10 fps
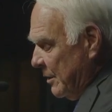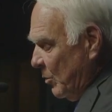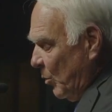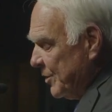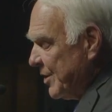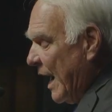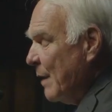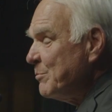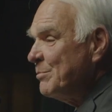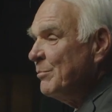When
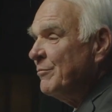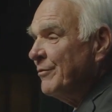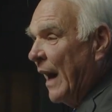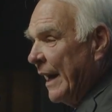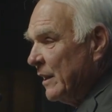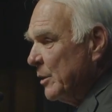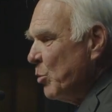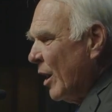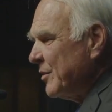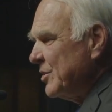Tom finally
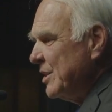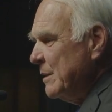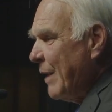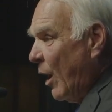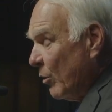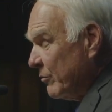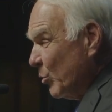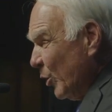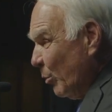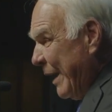bought the team out of
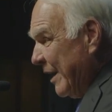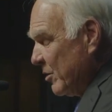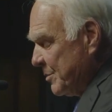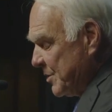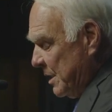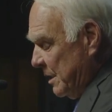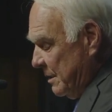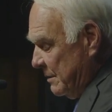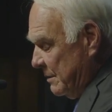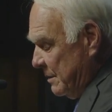real bankruptcy
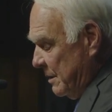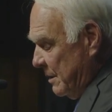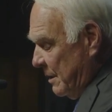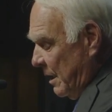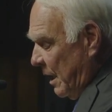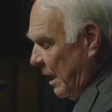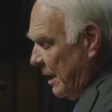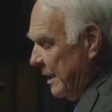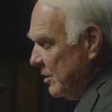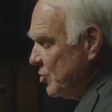
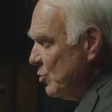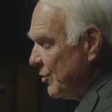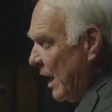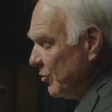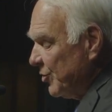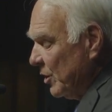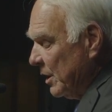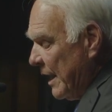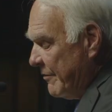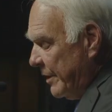in
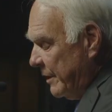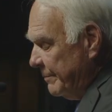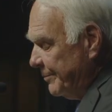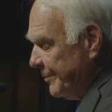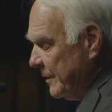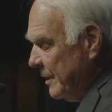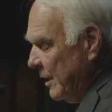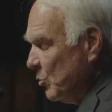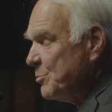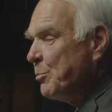2011, it
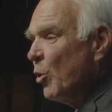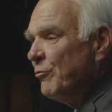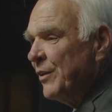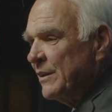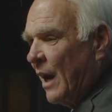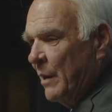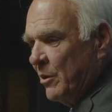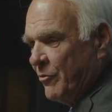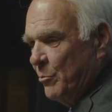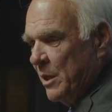was perfect timing
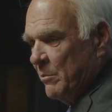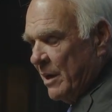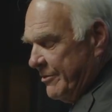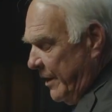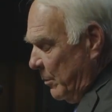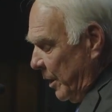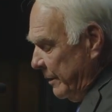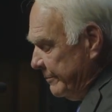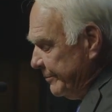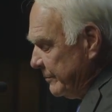for me and my family.
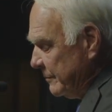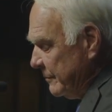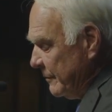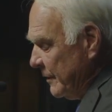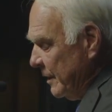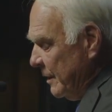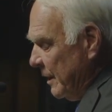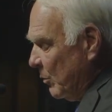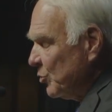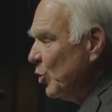
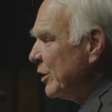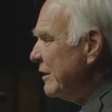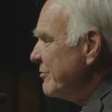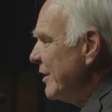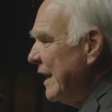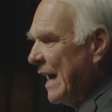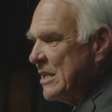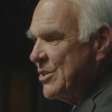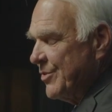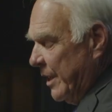I was looking for the
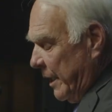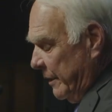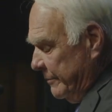next thing.